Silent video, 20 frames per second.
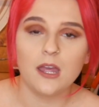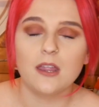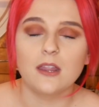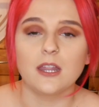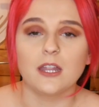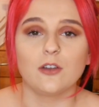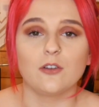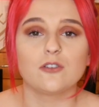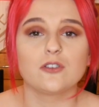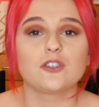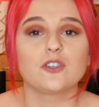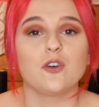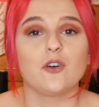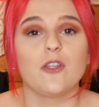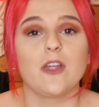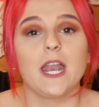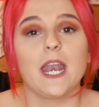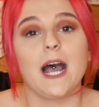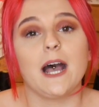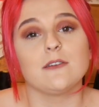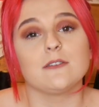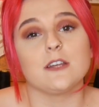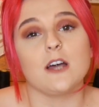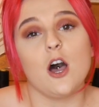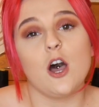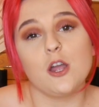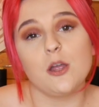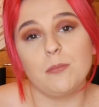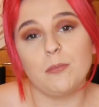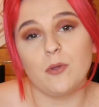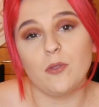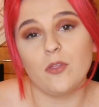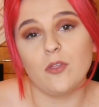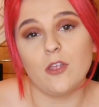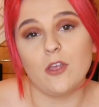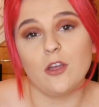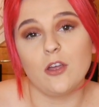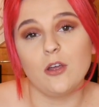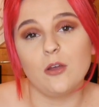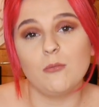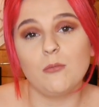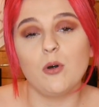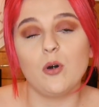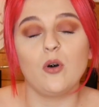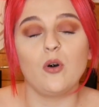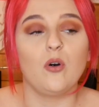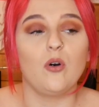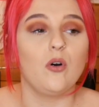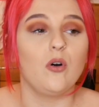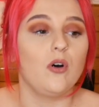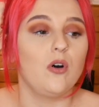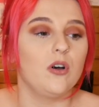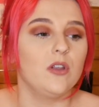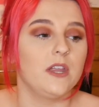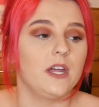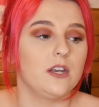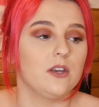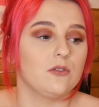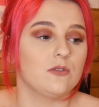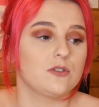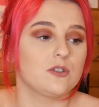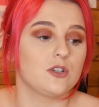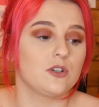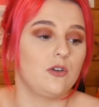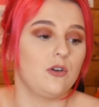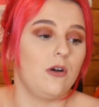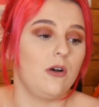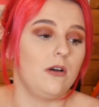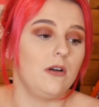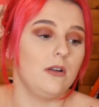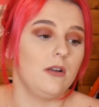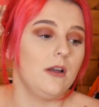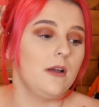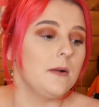they're not sure then how to open them, or they're not sure.